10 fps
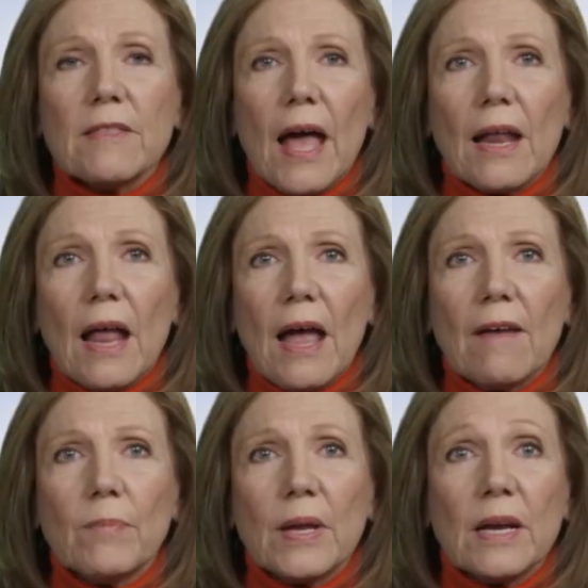to that,
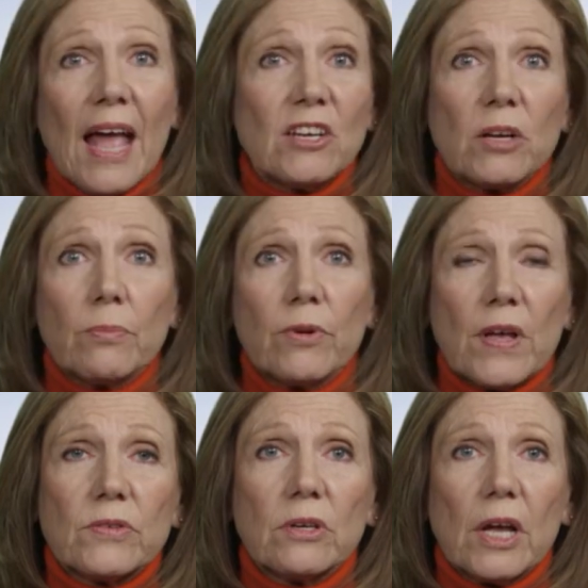I've been an adjunct
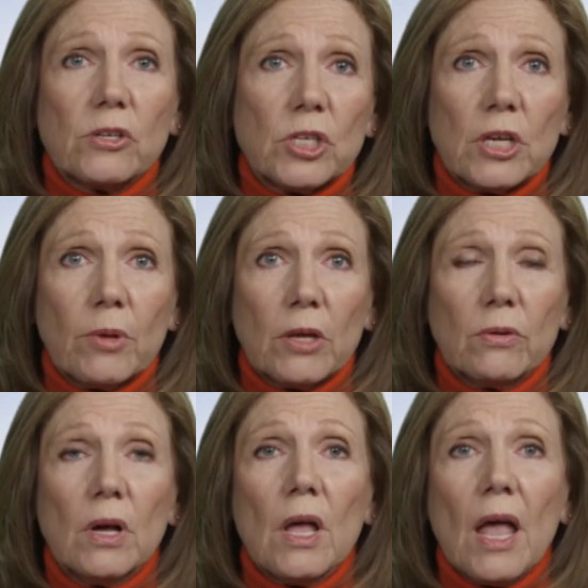professor at
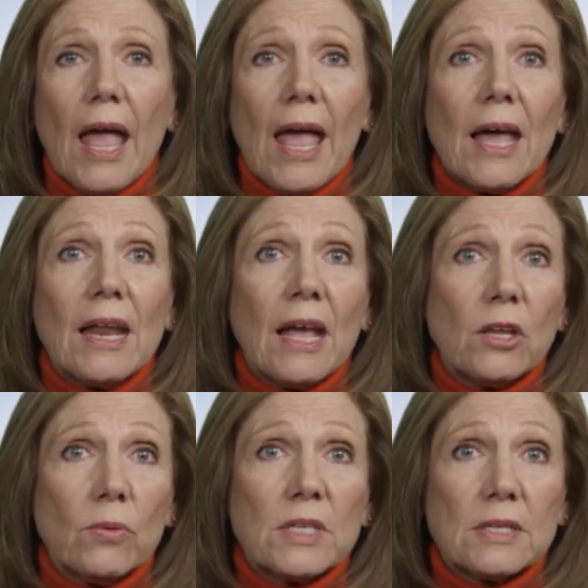GW and
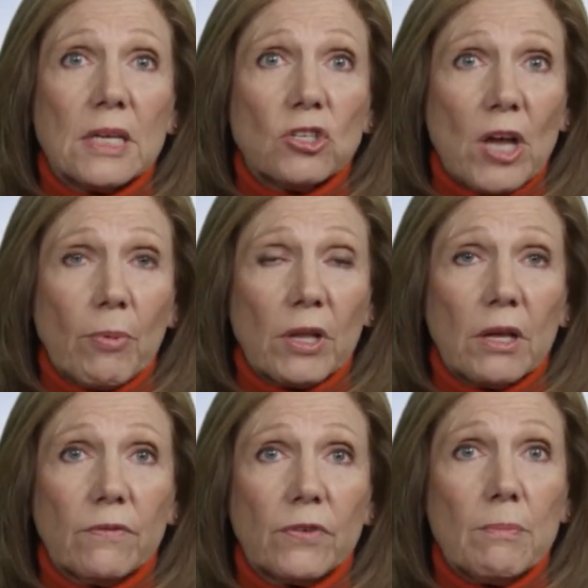at UNC Chapel
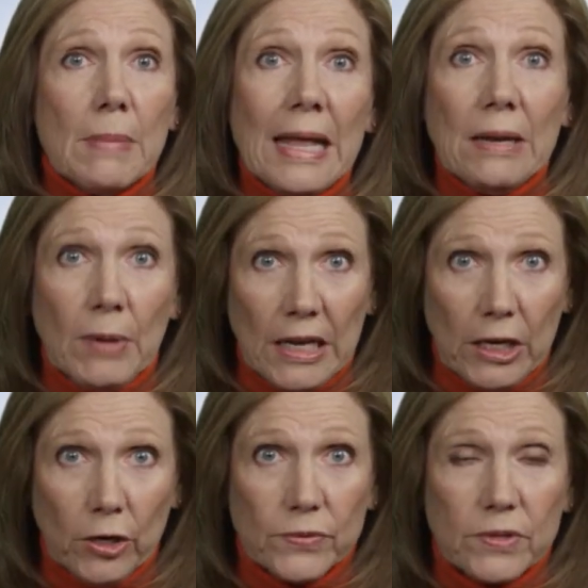Hill for many, many
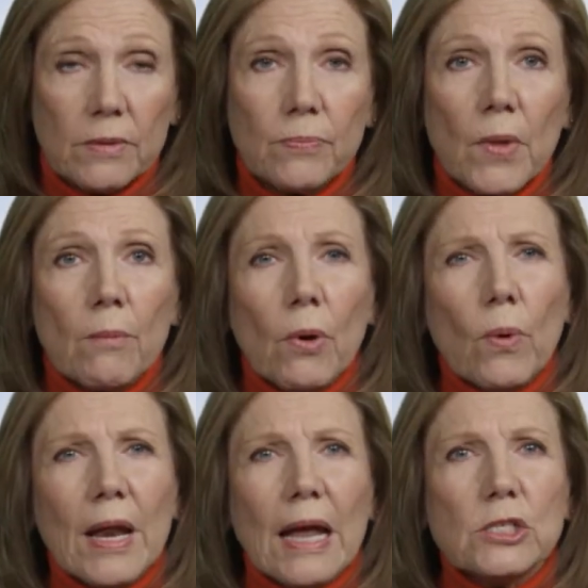years. But
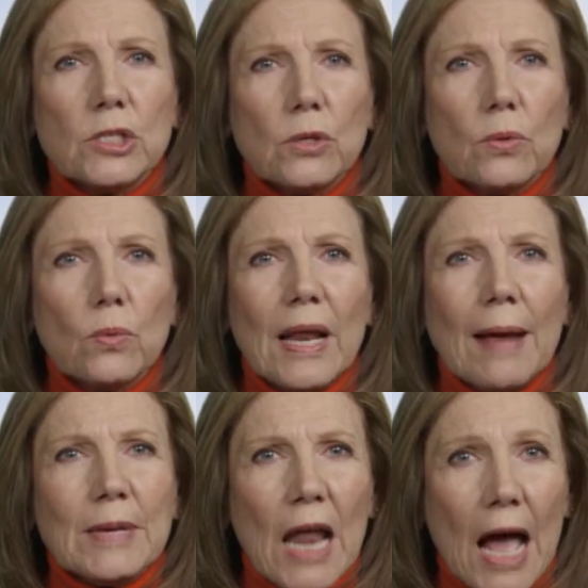what I do when
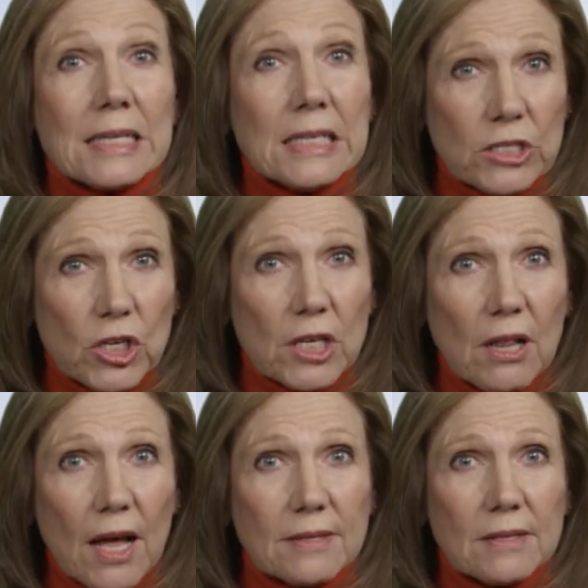I'm not teaching
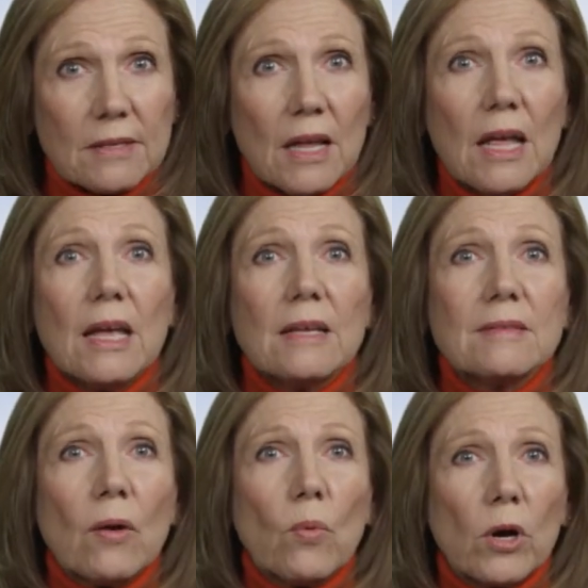classes is
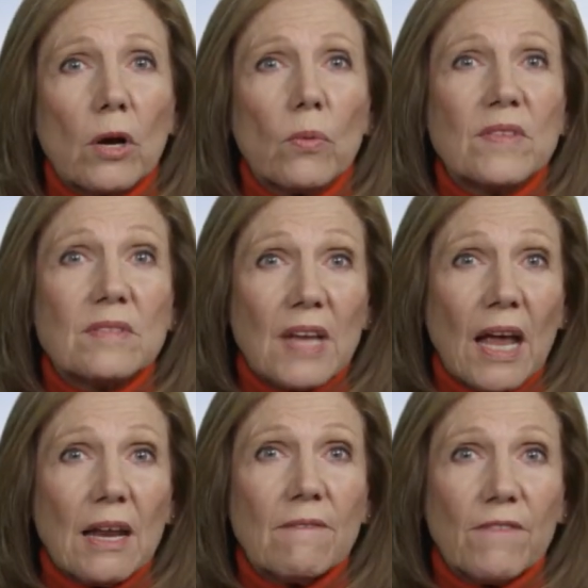I work with
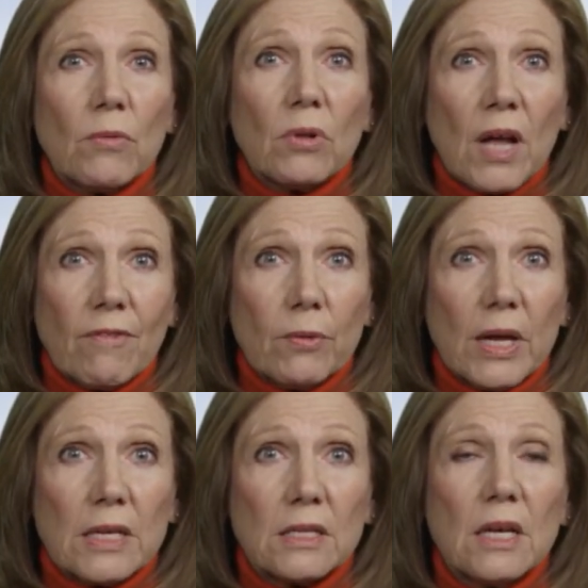state and federal
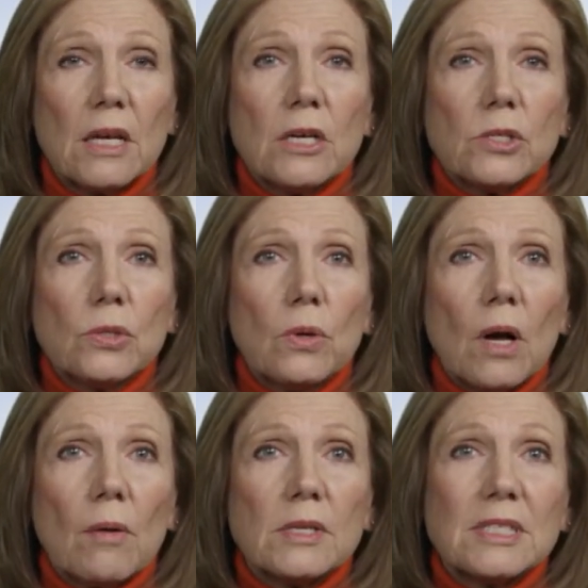government to
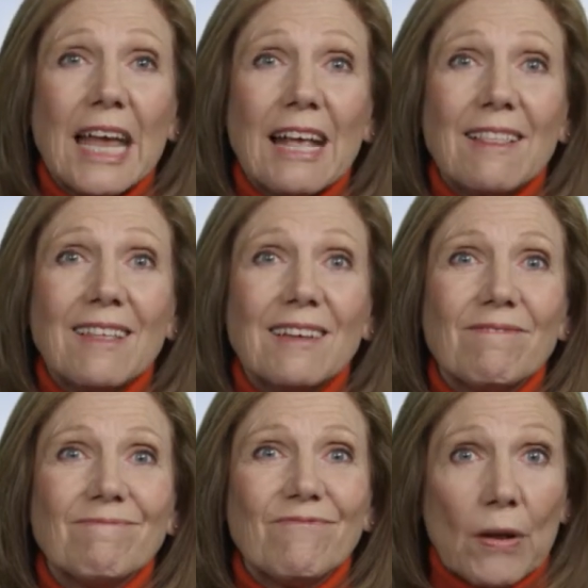uh, take the
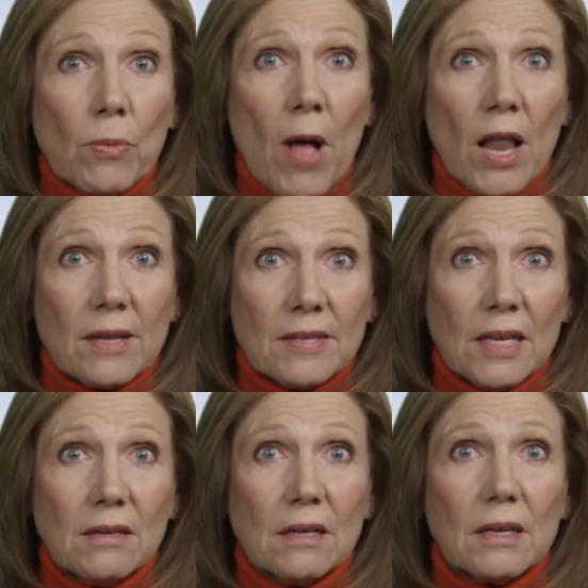federal
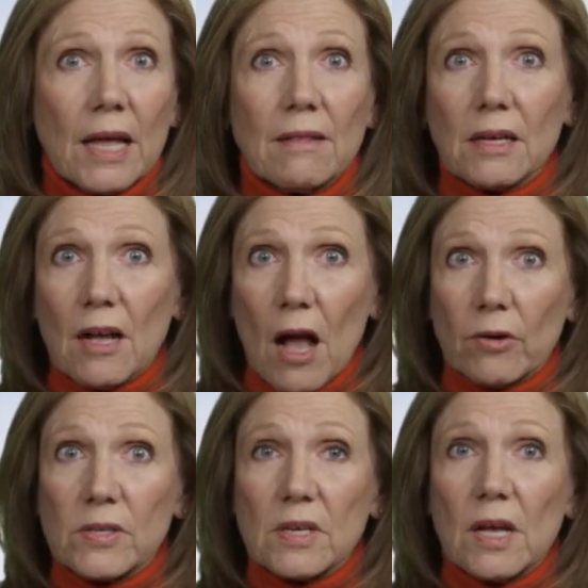policy, again, that
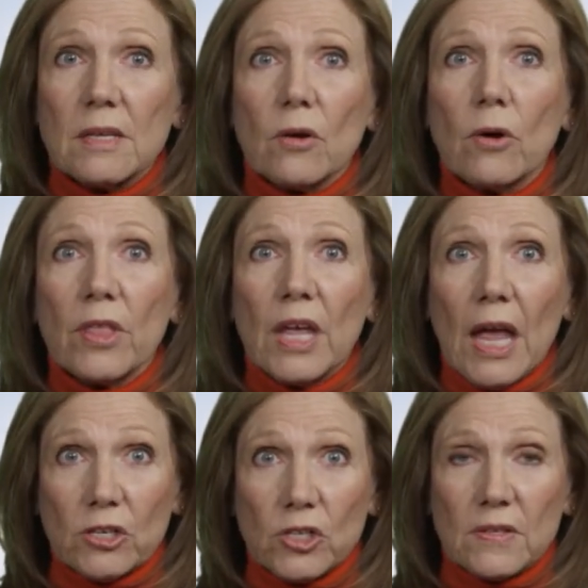Congress does or the
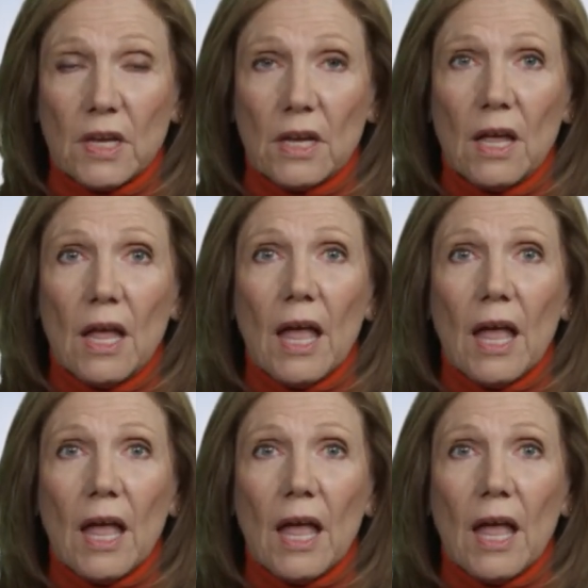agency,